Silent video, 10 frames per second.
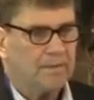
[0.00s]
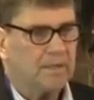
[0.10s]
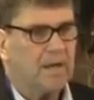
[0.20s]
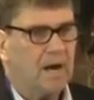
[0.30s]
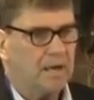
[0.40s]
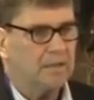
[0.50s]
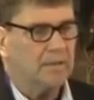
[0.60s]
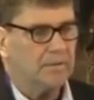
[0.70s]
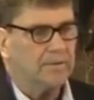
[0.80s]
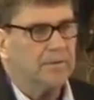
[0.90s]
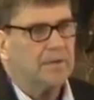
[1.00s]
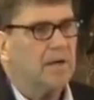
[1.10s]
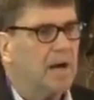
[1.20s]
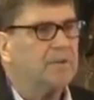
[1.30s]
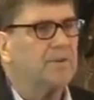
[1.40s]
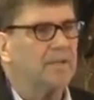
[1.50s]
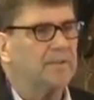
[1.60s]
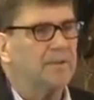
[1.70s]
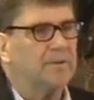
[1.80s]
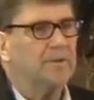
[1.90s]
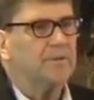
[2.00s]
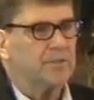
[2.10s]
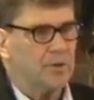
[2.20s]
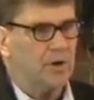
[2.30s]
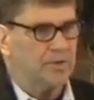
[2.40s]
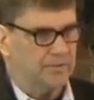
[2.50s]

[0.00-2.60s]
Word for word: the con, you know, you're the contractor, you're, you're in charge.